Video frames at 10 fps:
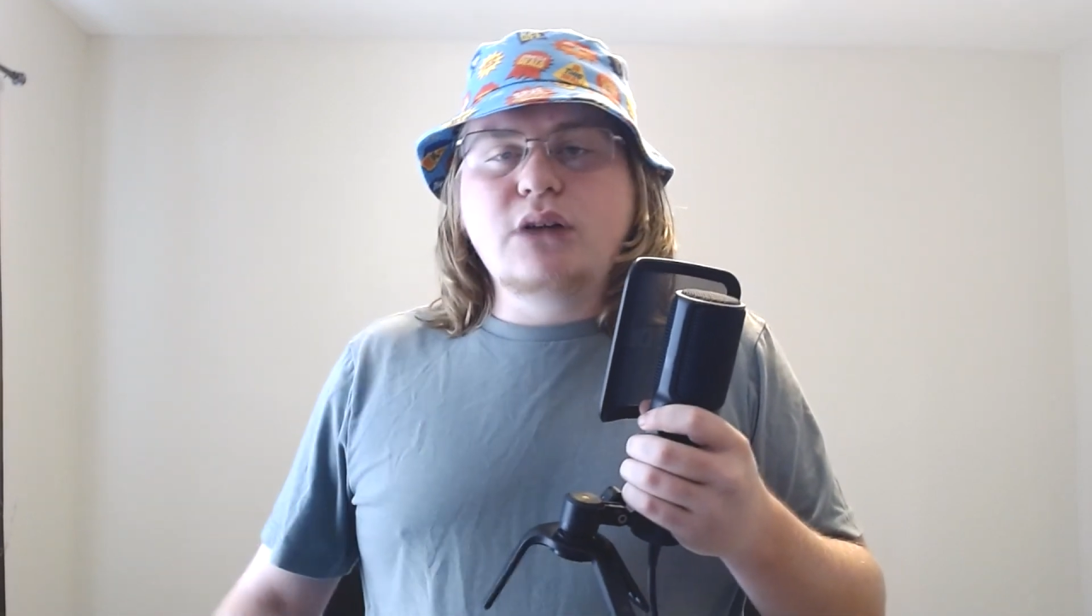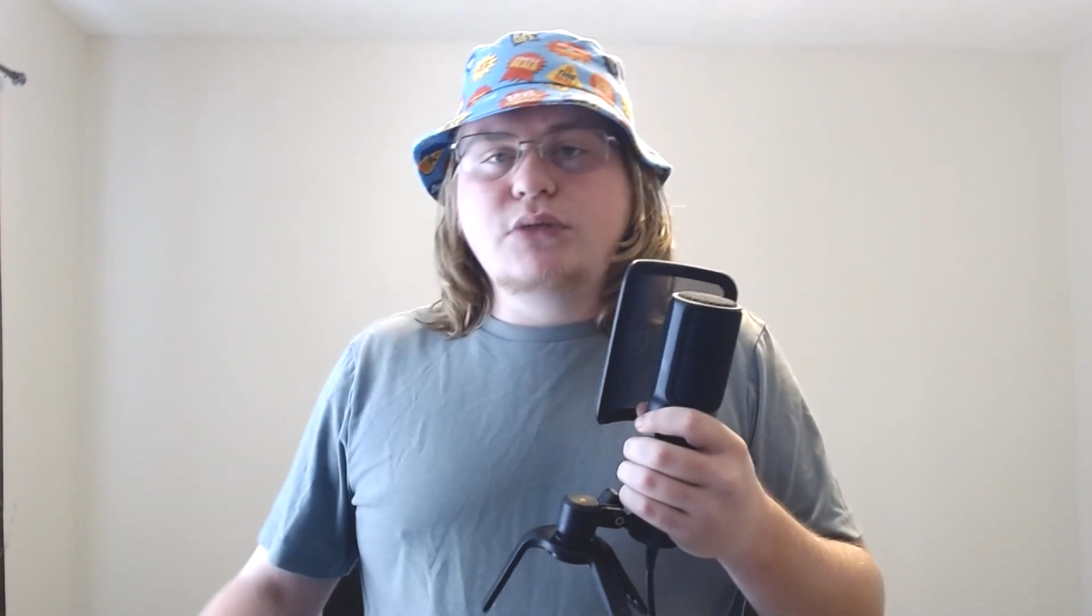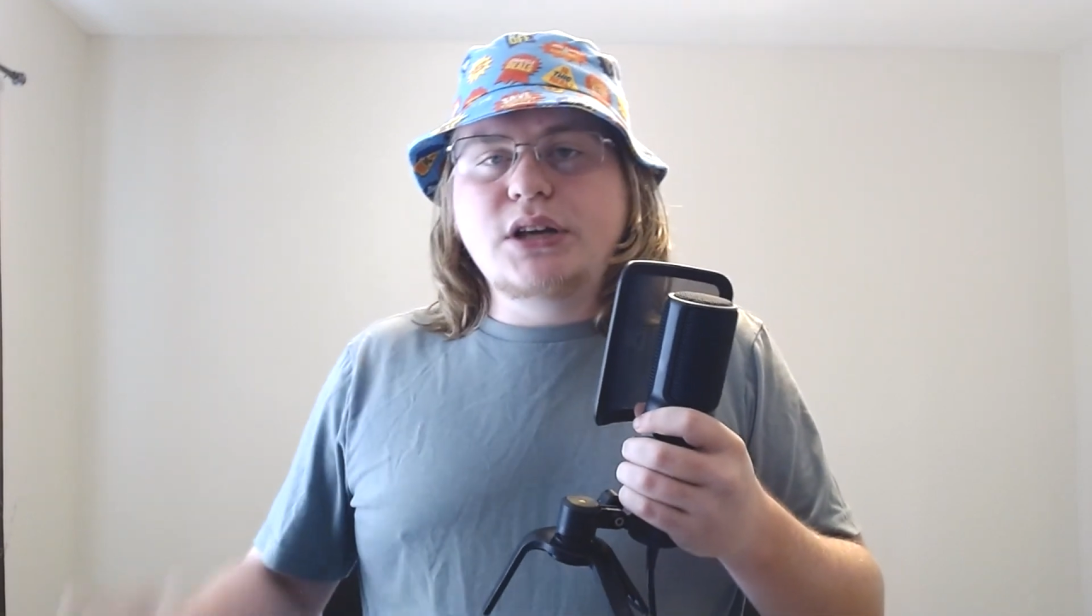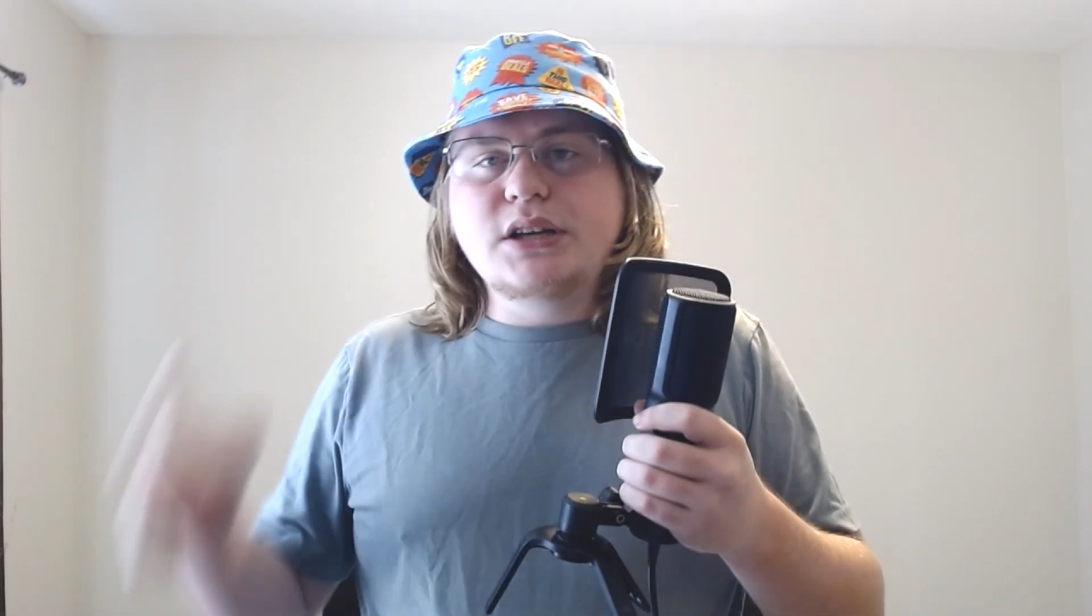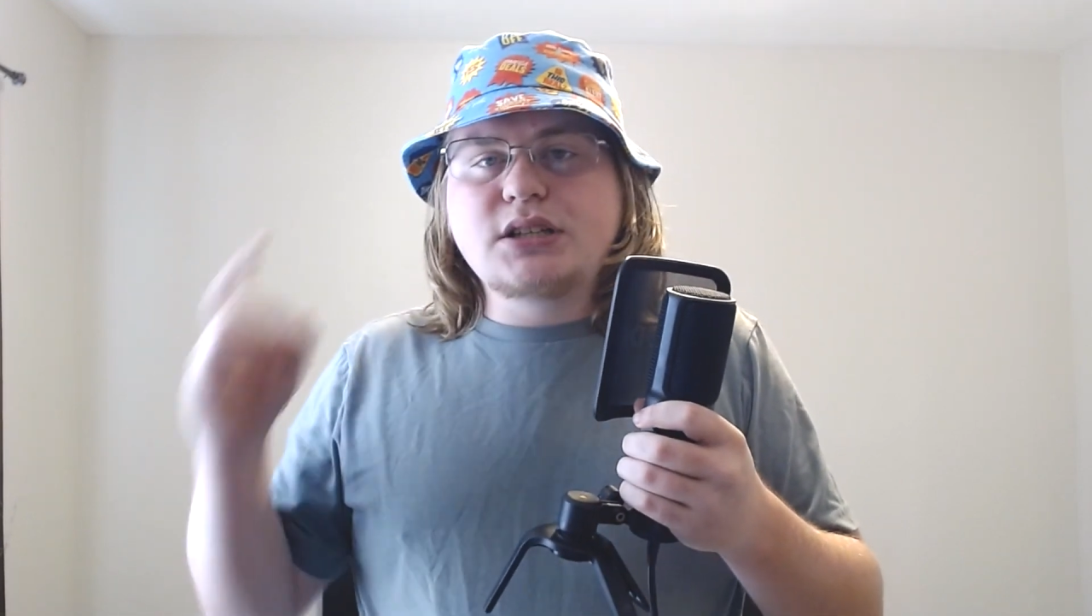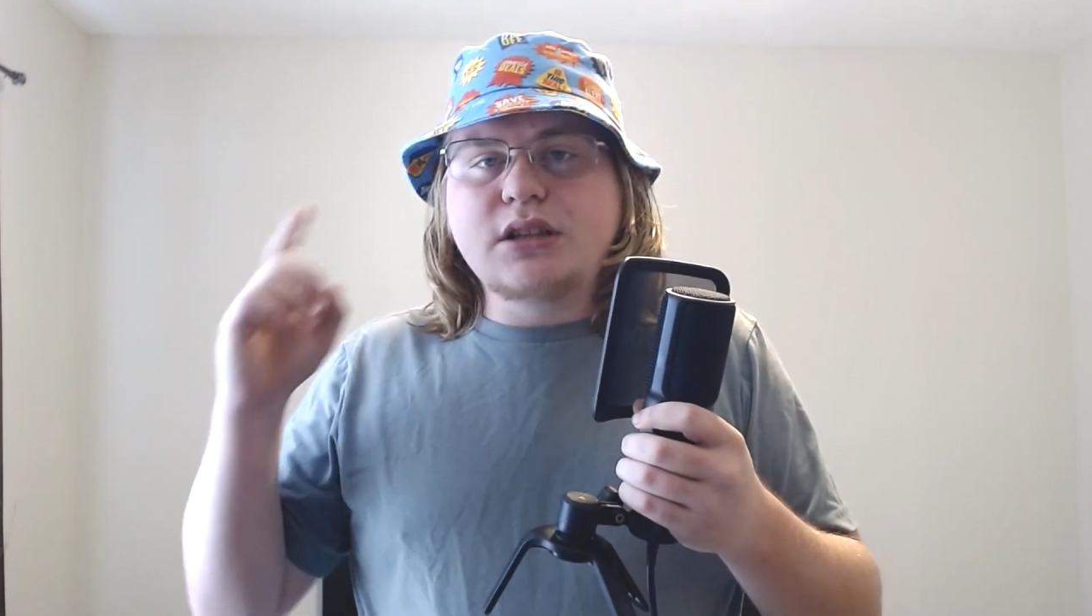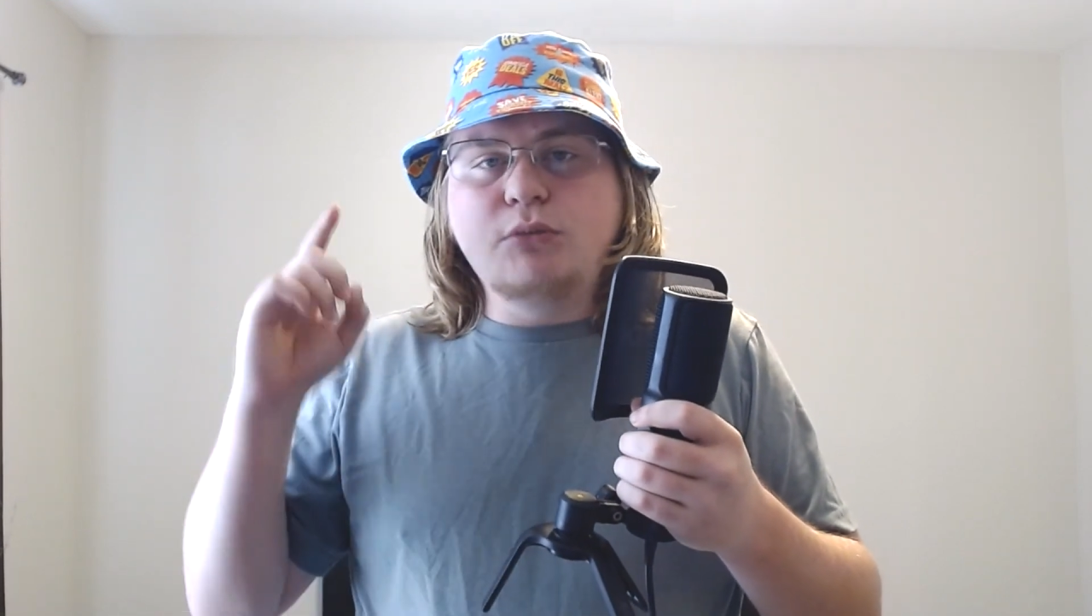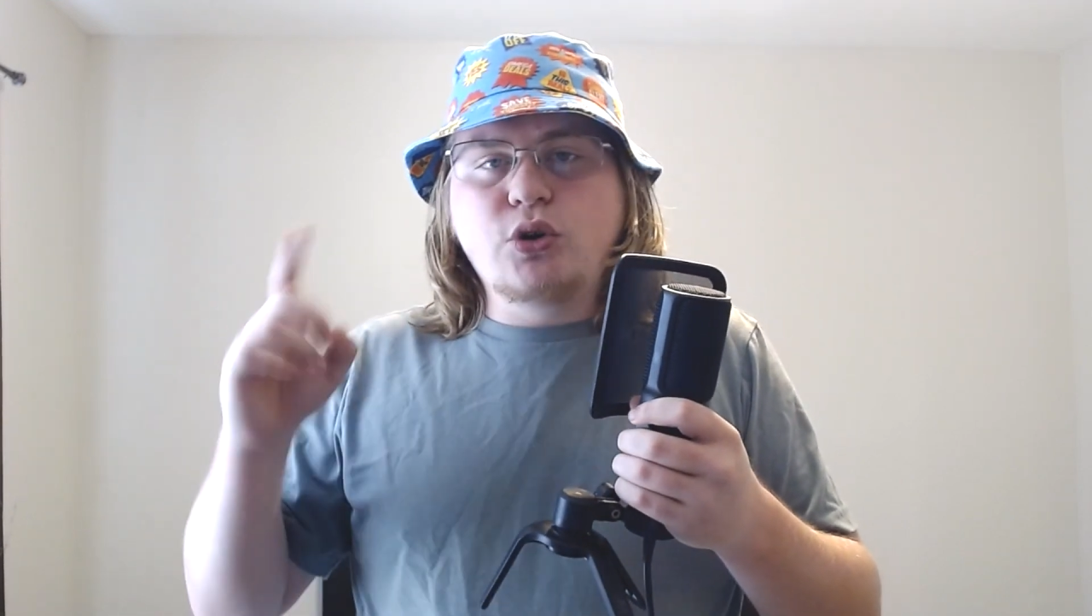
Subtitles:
now we get to the